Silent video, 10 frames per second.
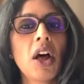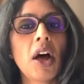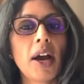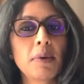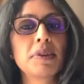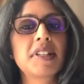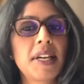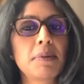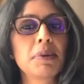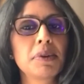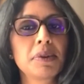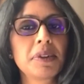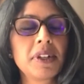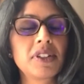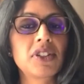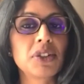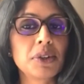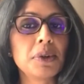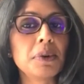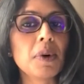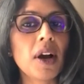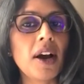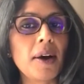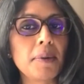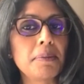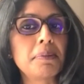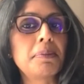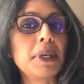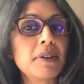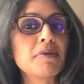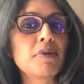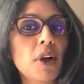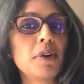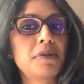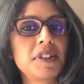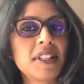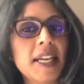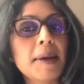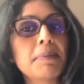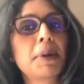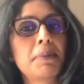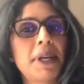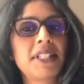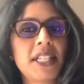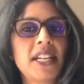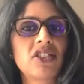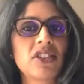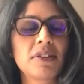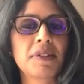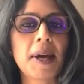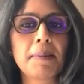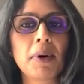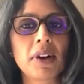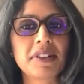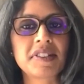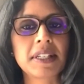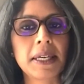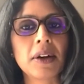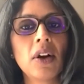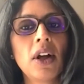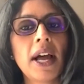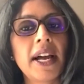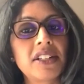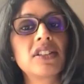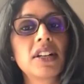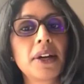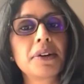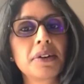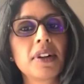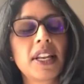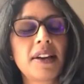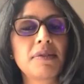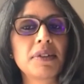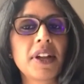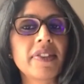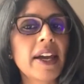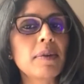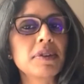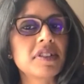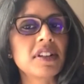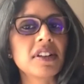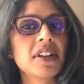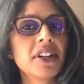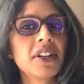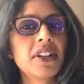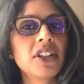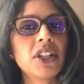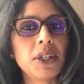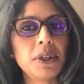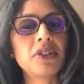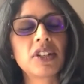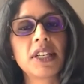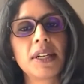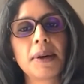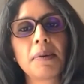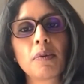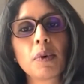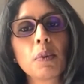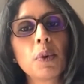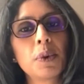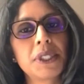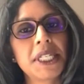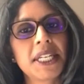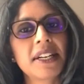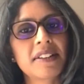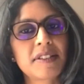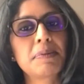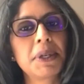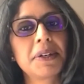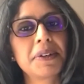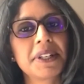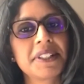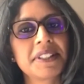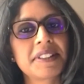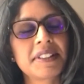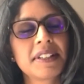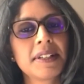I was able to be involved in the implementation of that policy at a local level. And that was a hugely rewarding experience.